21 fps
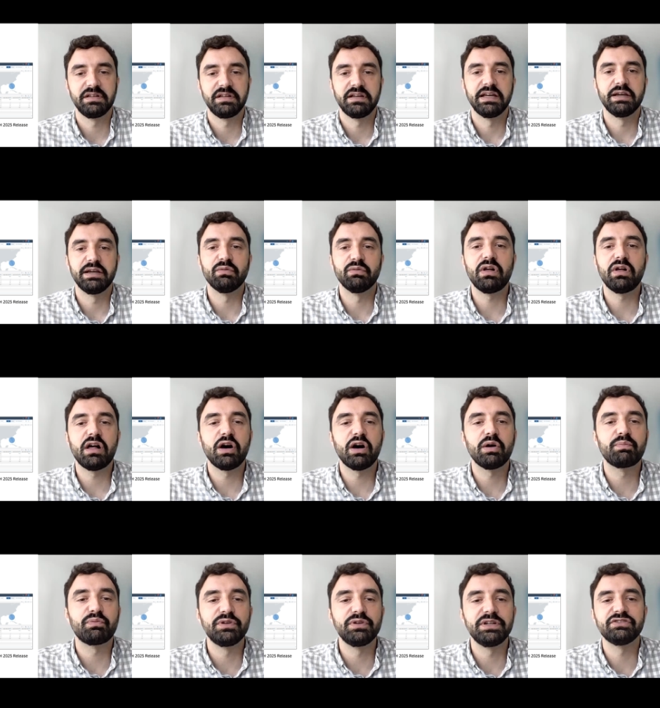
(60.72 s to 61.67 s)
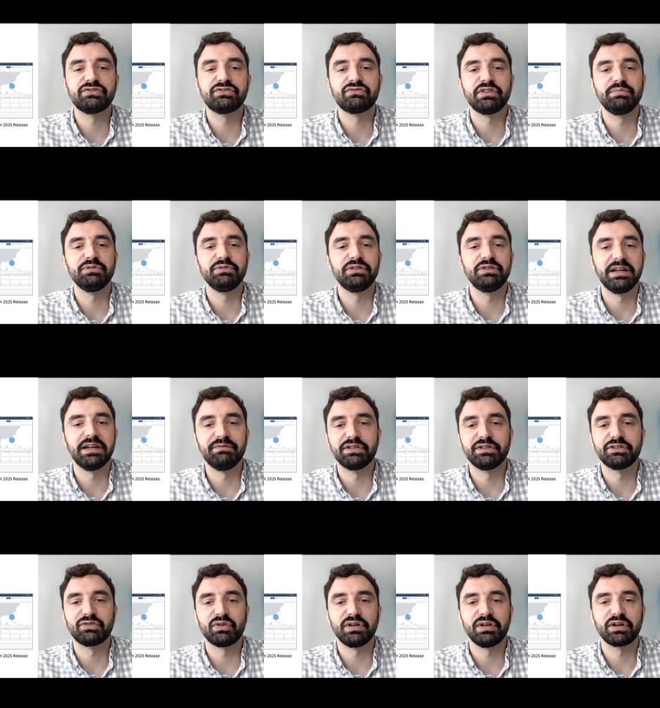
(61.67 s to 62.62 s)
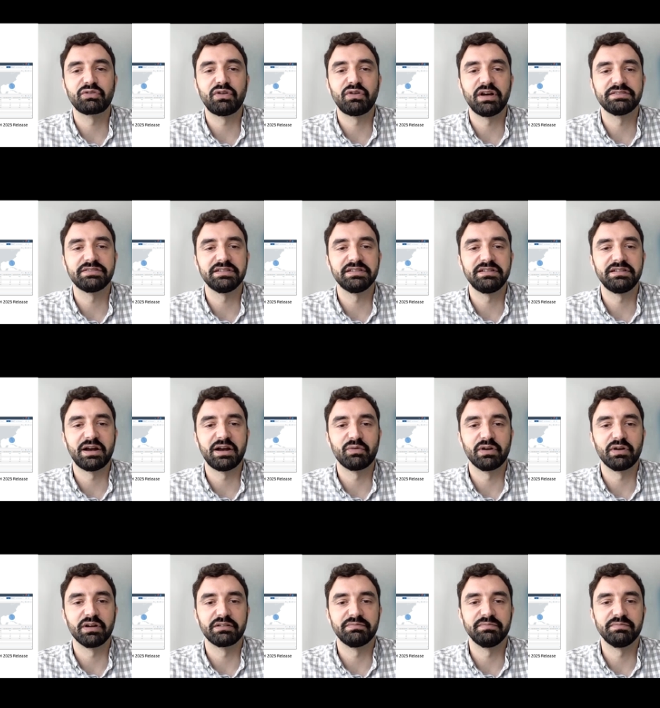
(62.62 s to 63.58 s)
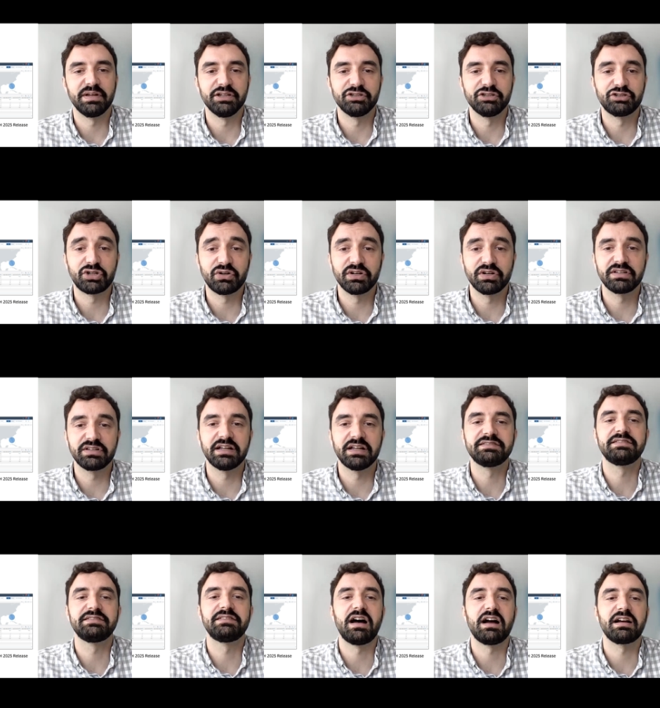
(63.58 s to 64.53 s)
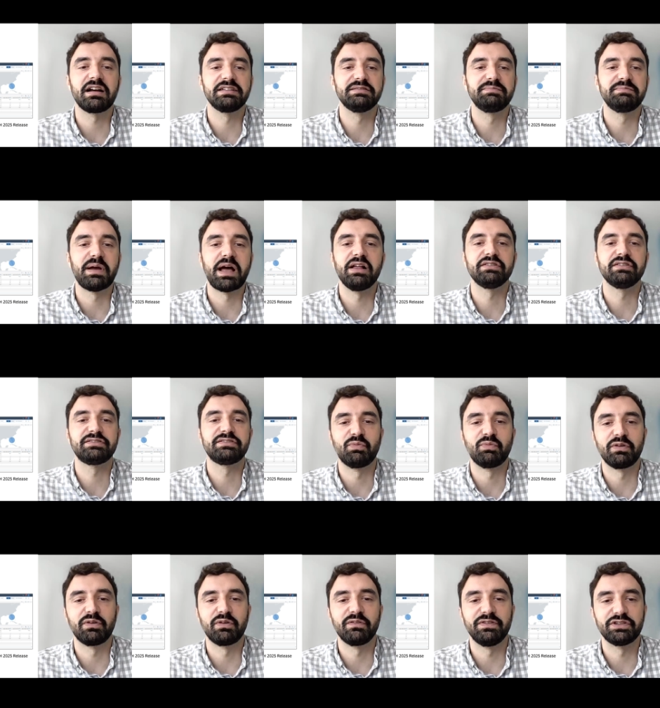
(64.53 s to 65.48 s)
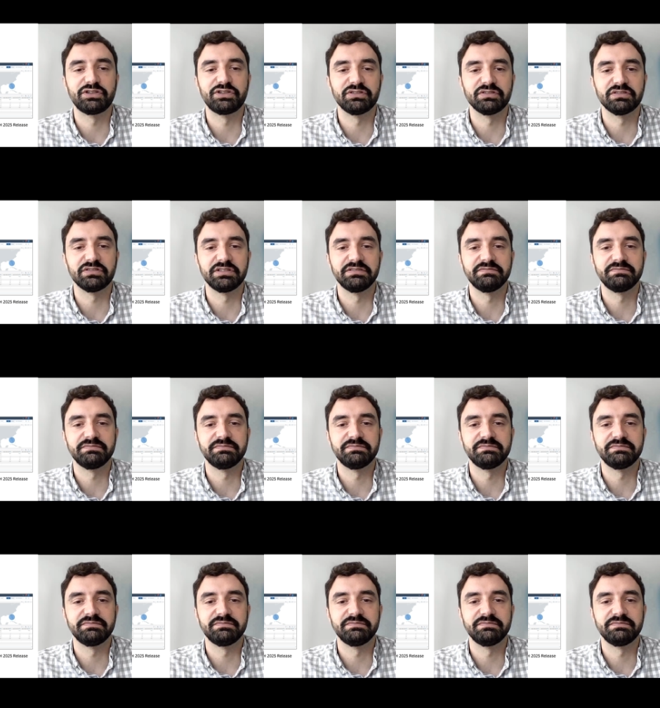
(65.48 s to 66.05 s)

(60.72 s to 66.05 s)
It will help redistribute inventory across the network, ensuring that stock is balanced more efficiently.